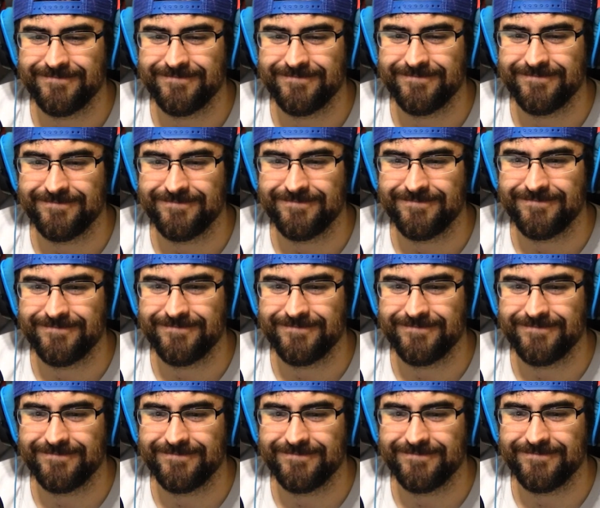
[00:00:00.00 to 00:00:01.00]

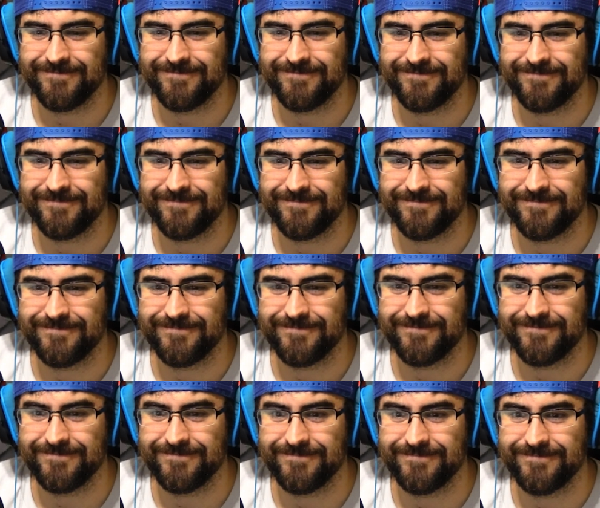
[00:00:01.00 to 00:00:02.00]

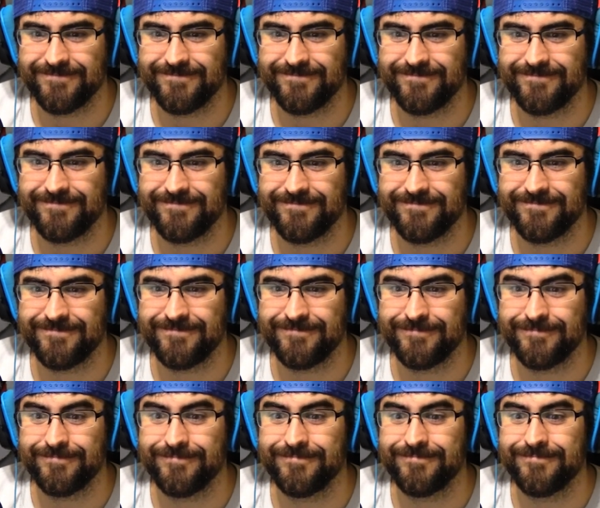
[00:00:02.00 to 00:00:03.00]

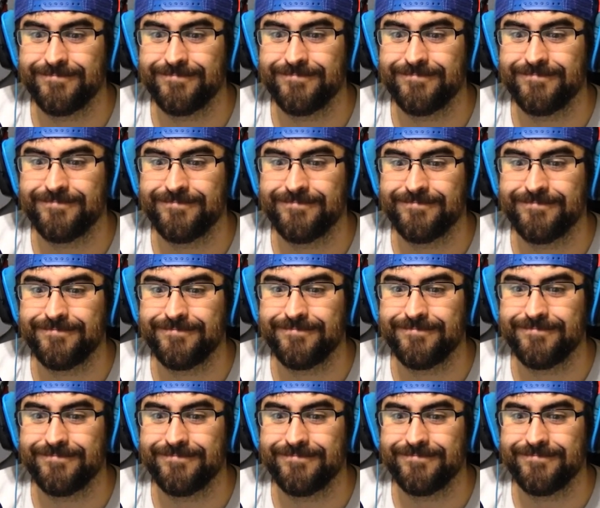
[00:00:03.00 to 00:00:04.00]

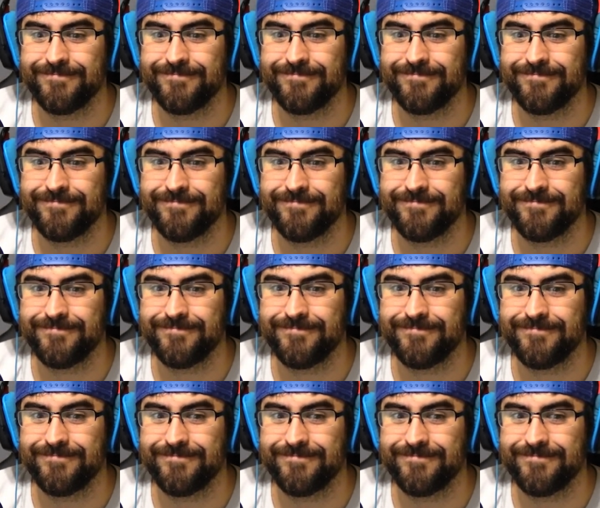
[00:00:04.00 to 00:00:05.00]

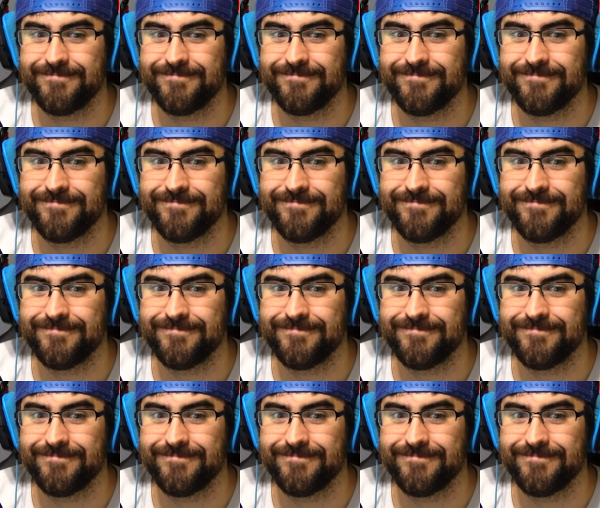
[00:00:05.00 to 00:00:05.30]
(silence)